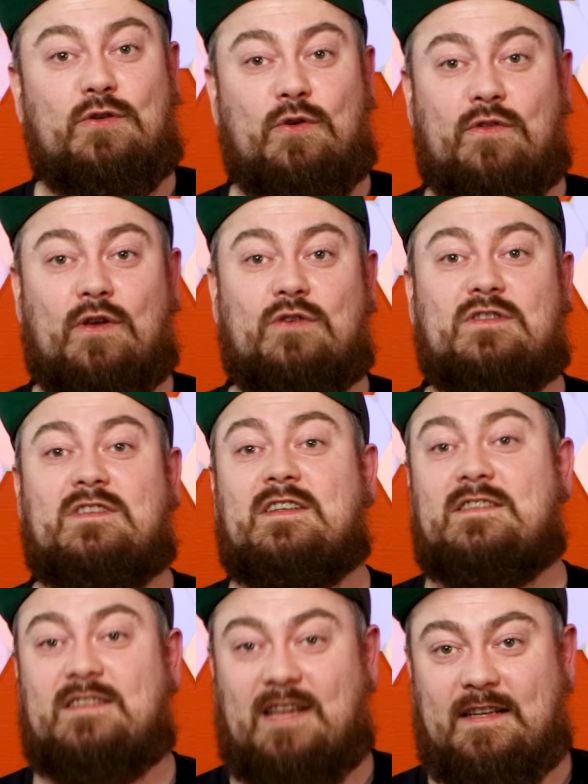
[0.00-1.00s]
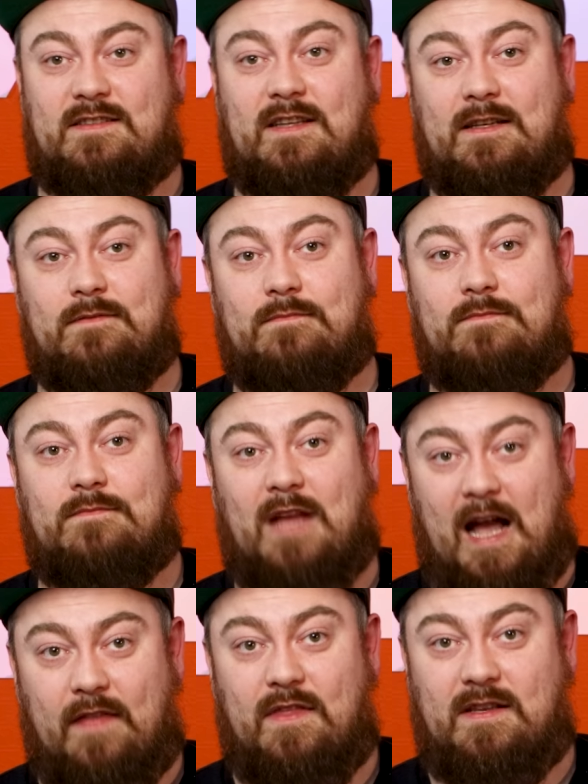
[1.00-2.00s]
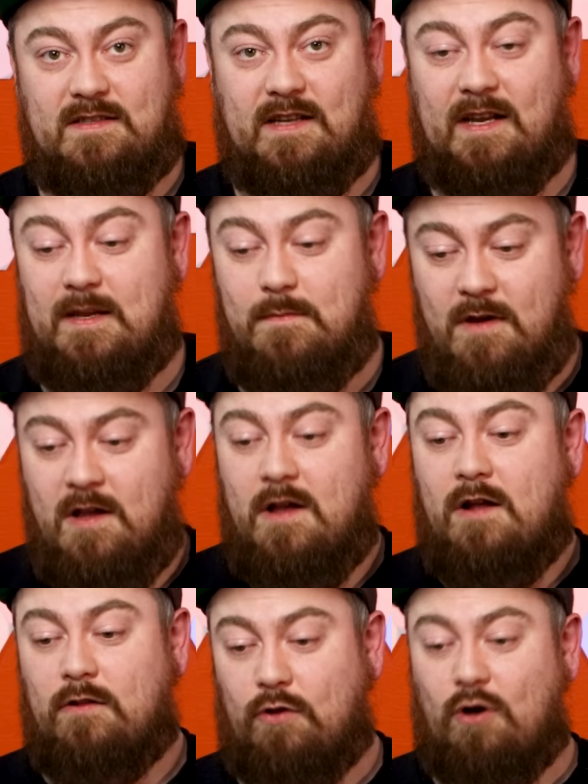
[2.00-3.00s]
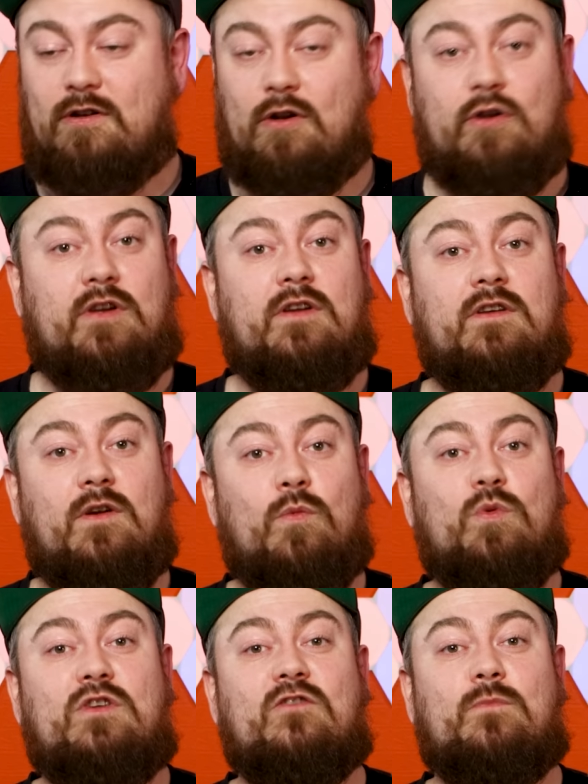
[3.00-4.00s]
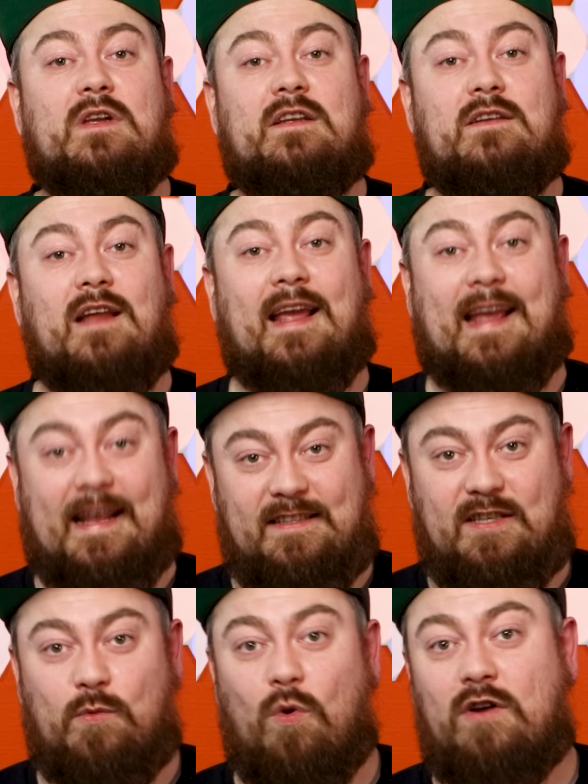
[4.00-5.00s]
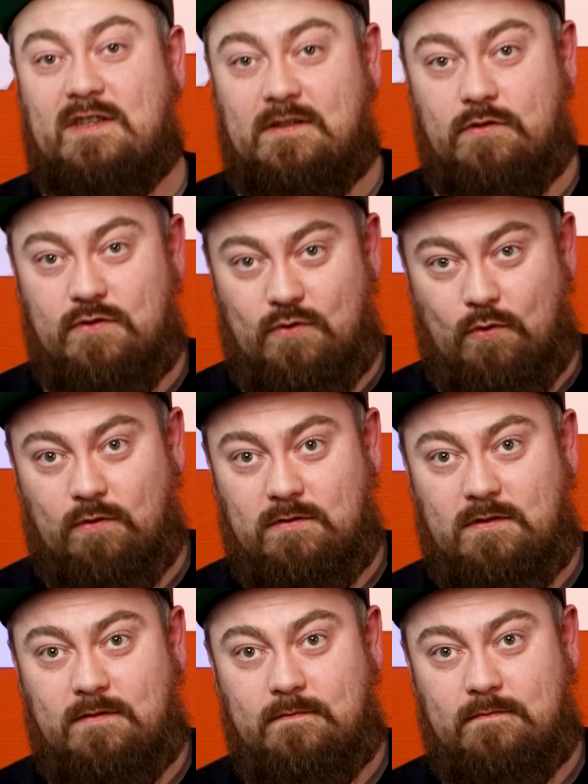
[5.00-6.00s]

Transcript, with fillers: 2016. At this time, Lord Lucan would have been 81 years old.